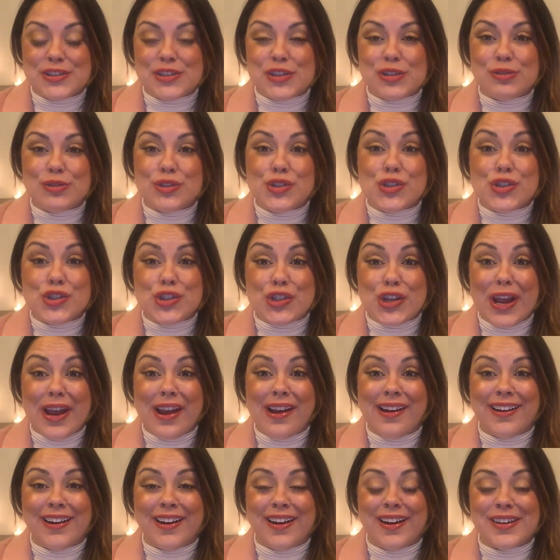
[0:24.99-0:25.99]
to
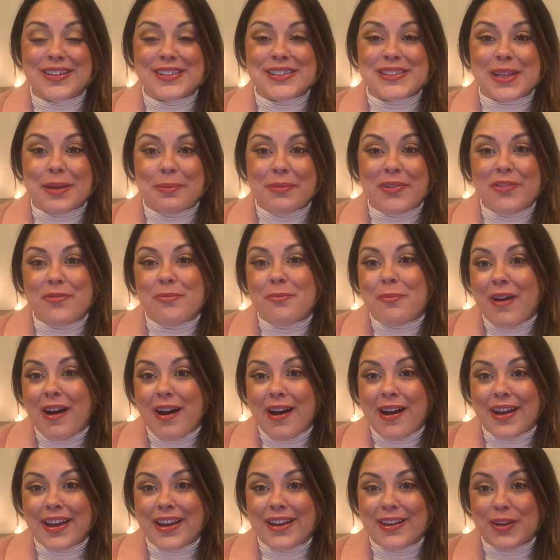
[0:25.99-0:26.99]
share some of
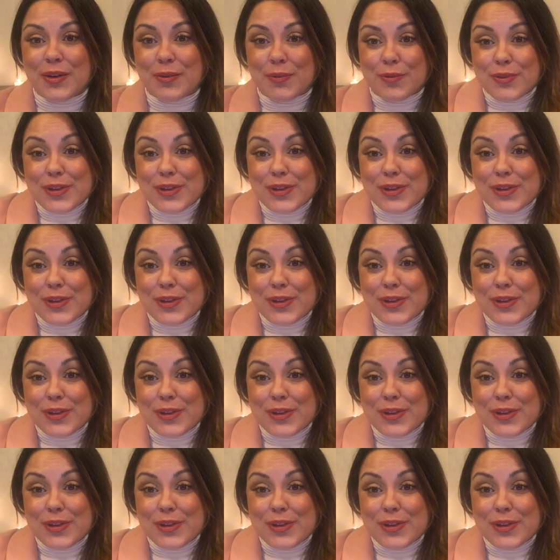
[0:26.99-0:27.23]
my